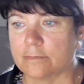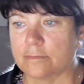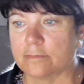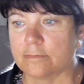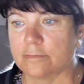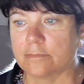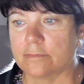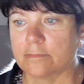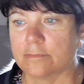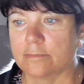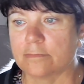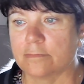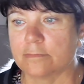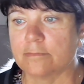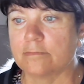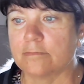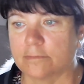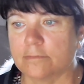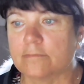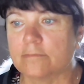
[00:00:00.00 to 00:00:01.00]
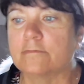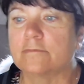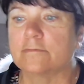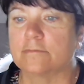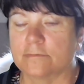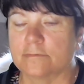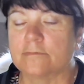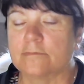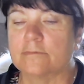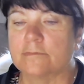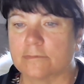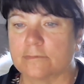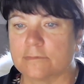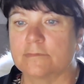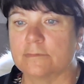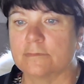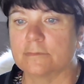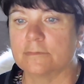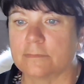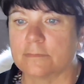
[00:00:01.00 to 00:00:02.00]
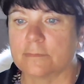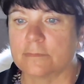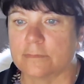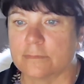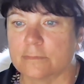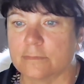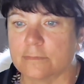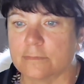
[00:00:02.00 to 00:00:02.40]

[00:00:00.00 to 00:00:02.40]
everyone then because we had too much volume.